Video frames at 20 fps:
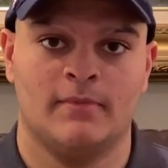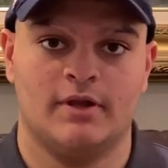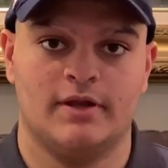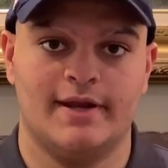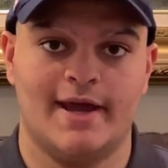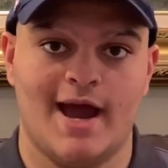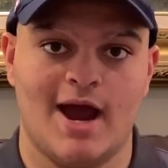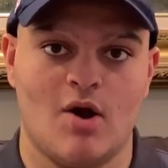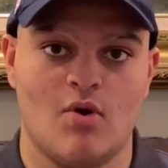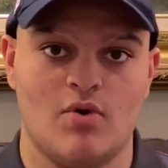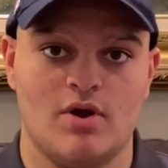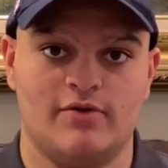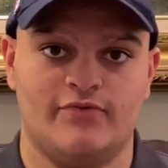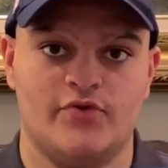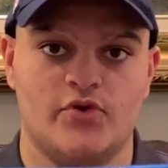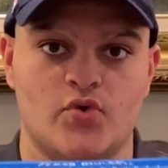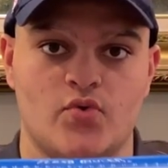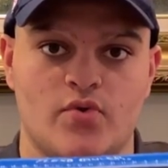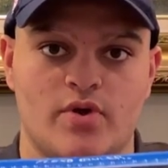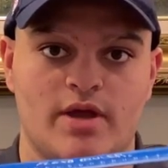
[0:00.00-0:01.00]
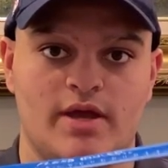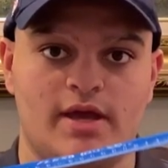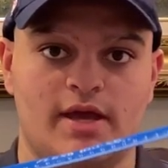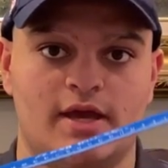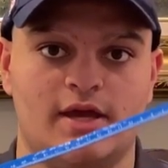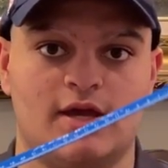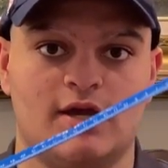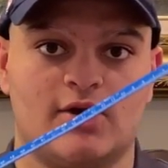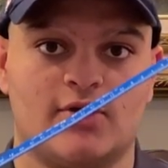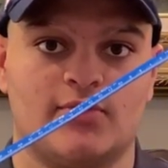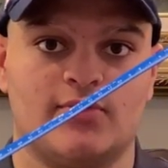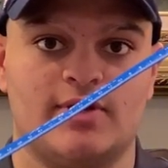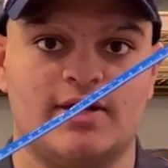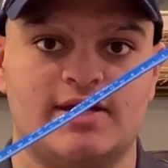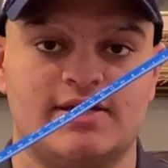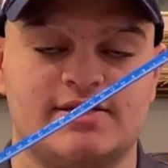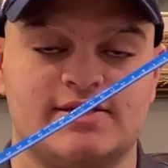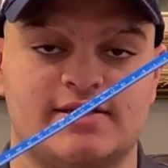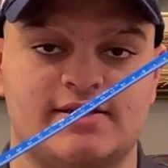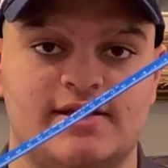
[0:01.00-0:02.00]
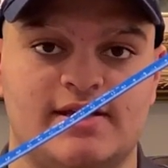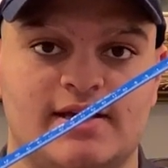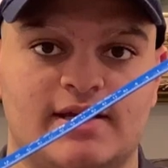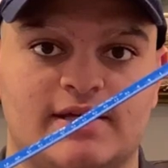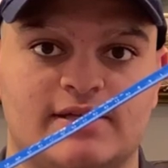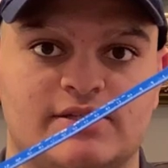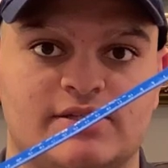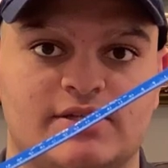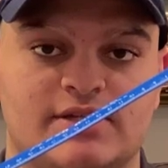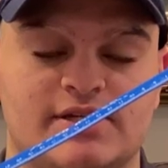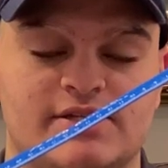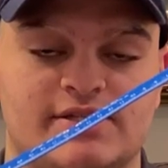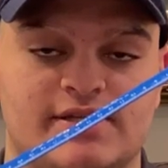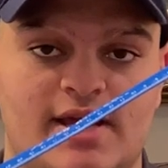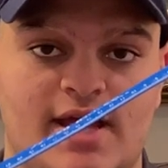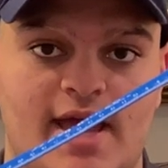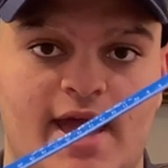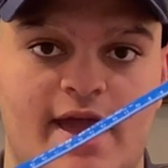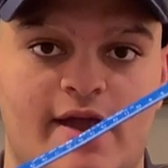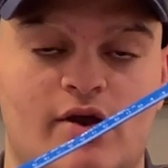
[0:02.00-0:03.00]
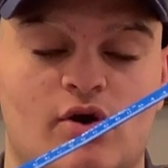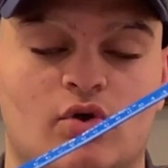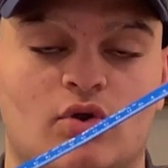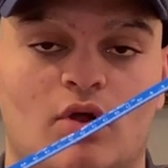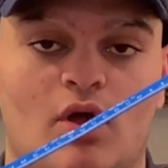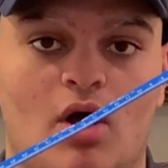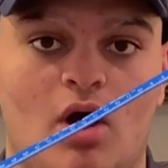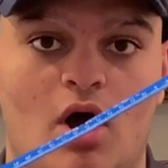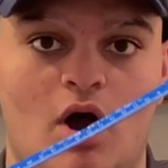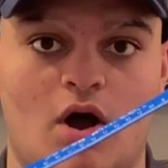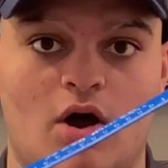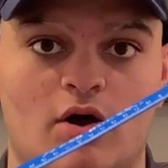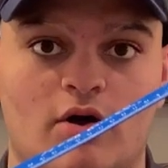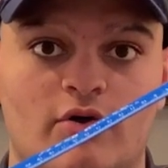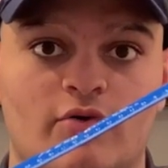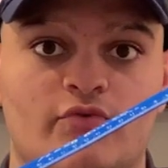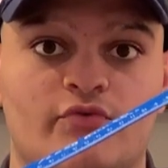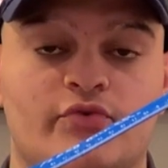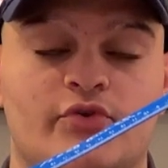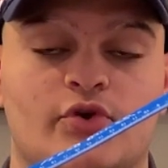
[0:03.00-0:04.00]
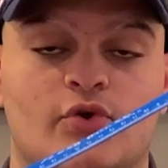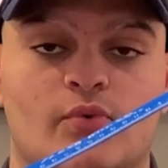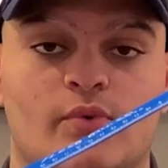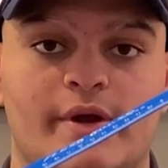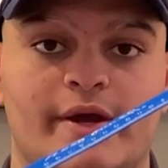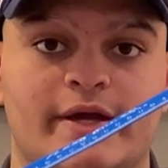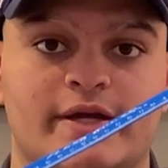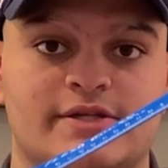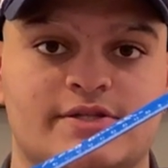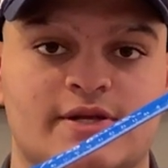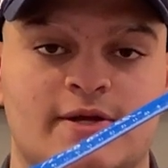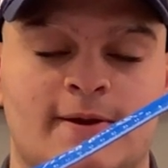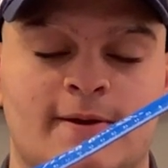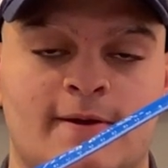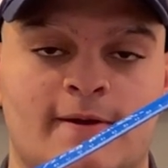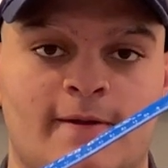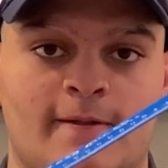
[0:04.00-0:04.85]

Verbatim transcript: Now, if you increase the incidence angle of your wings,